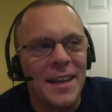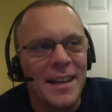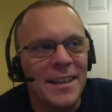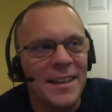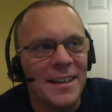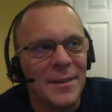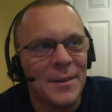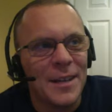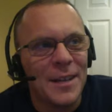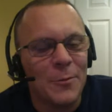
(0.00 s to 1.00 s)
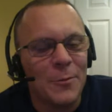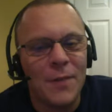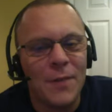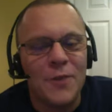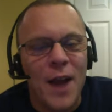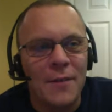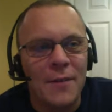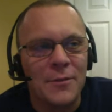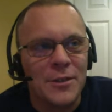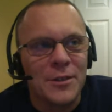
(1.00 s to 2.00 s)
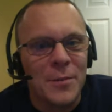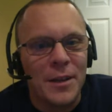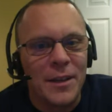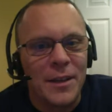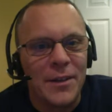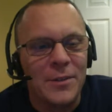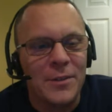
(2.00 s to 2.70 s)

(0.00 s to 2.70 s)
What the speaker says: it was like a rough draft or something. It was like